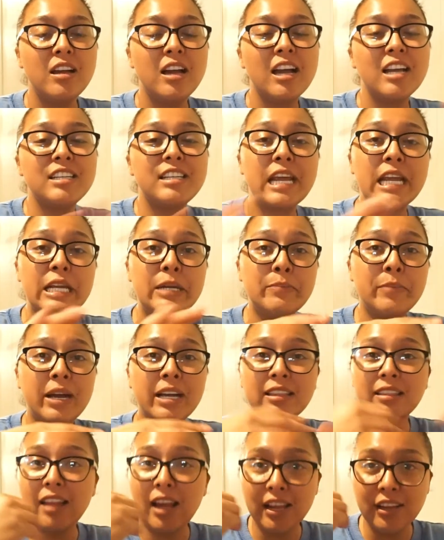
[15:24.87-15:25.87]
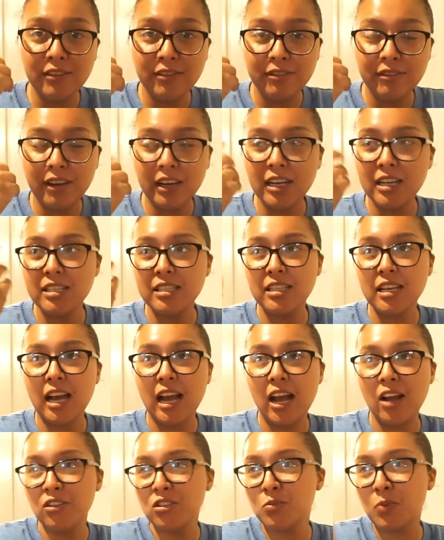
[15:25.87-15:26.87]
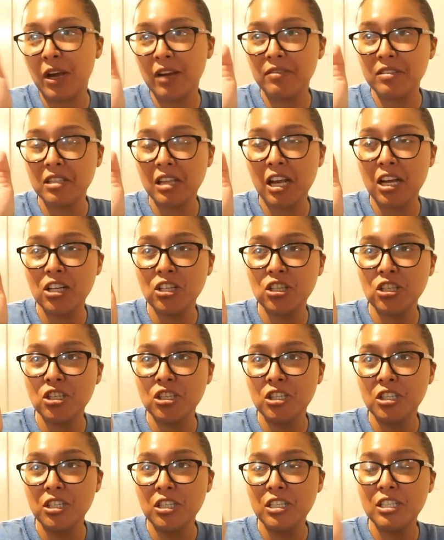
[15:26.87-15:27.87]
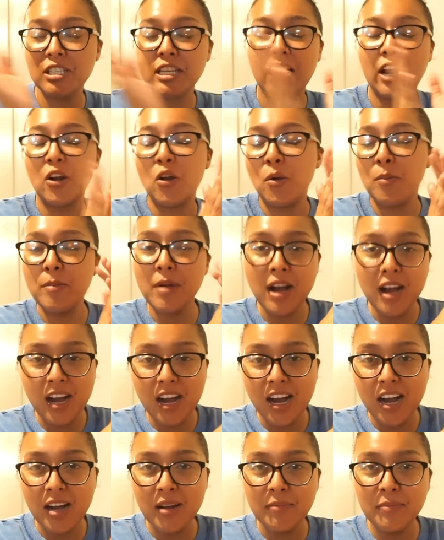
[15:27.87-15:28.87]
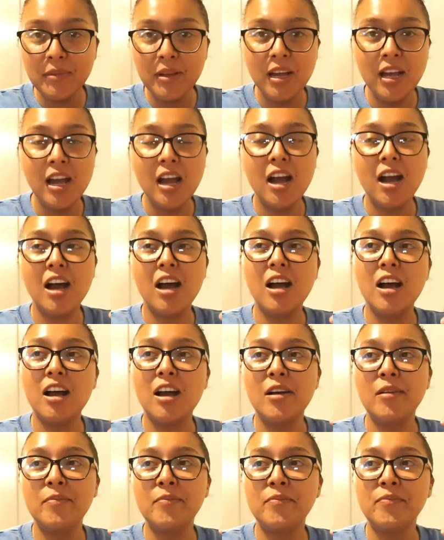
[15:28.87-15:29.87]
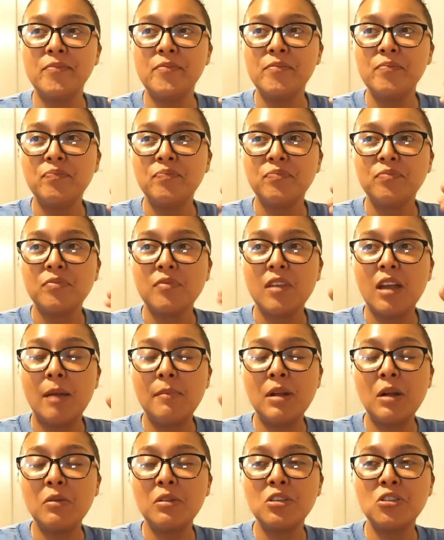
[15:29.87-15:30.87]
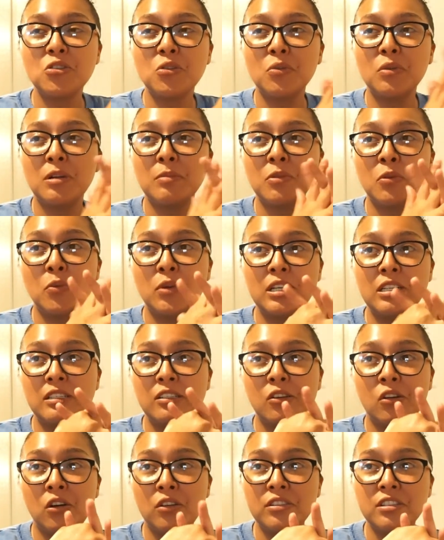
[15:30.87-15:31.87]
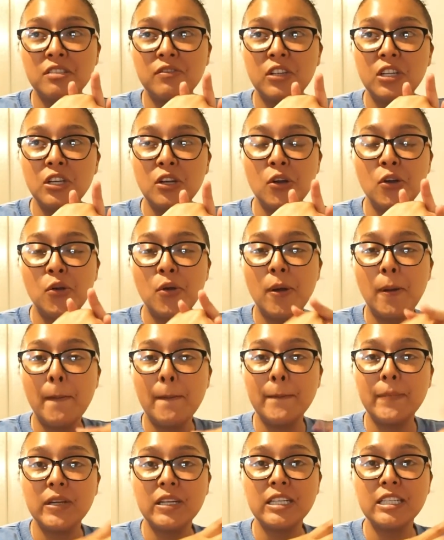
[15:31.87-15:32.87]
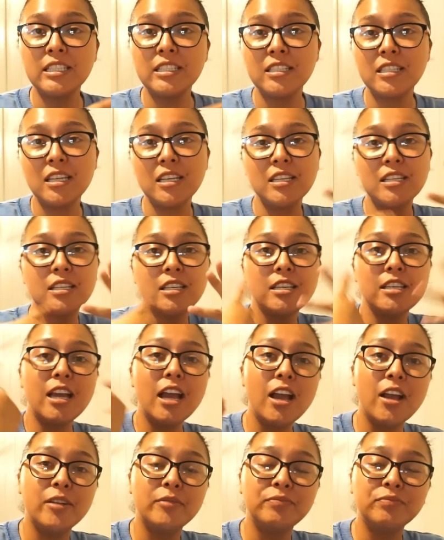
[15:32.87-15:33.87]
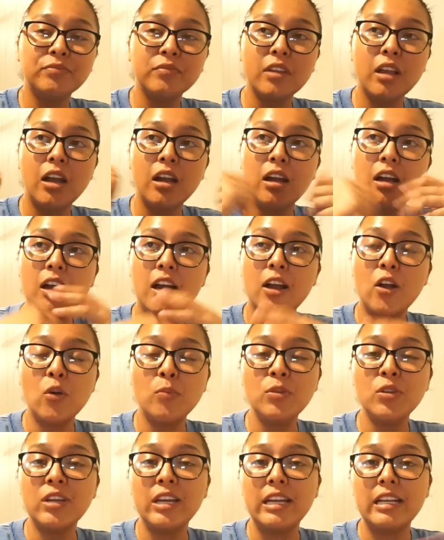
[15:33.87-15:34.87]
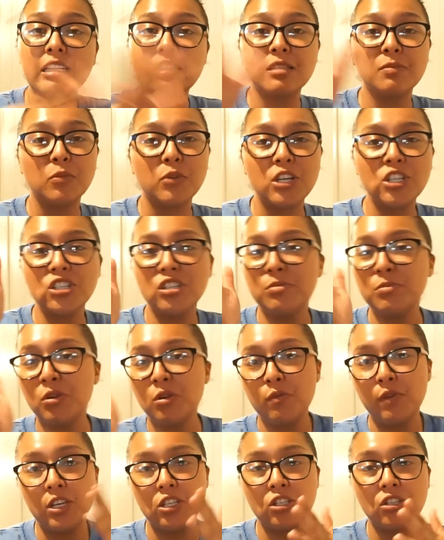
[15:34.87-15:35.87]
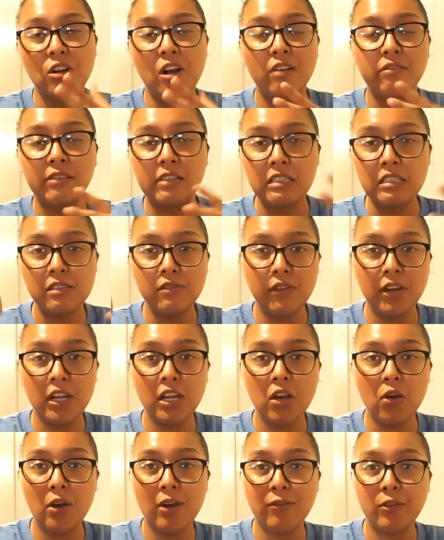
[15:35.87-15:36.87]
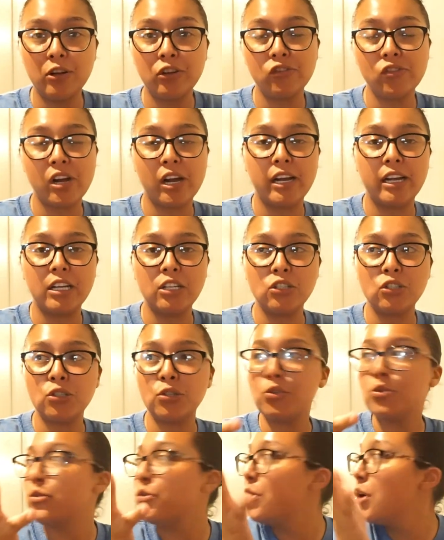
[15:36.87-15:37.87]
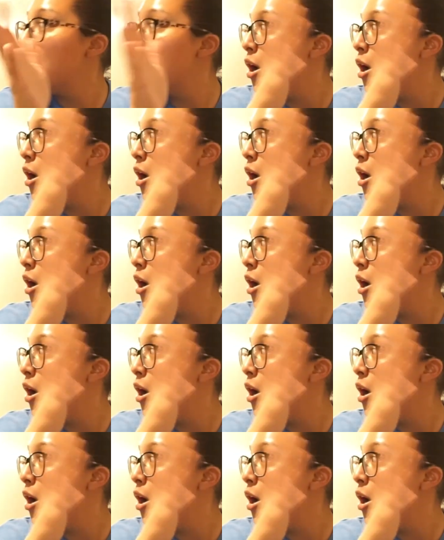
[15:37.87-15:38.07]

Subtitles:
a day in my life as a housewife slash stay-at-home mom. I'm not really sure what I'm going to call this video, but yeah, I hope you get inspiration and motivation off of this video if you're trying to